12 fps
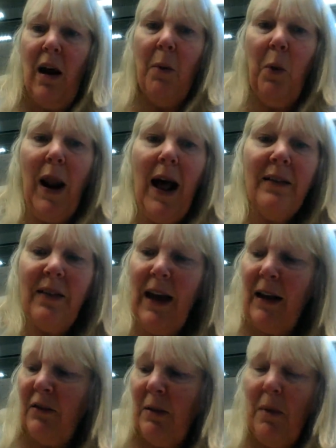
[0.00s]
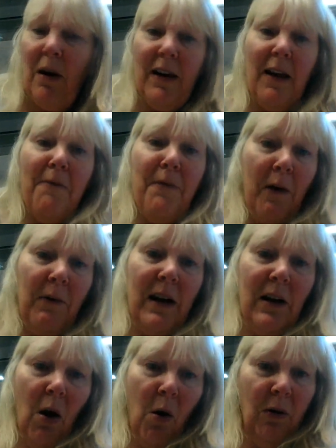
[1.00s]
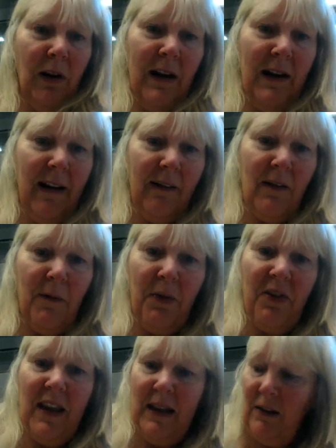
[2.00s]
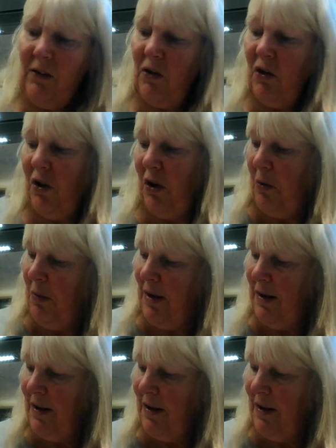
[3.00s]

I will add that to my very long list of things to do.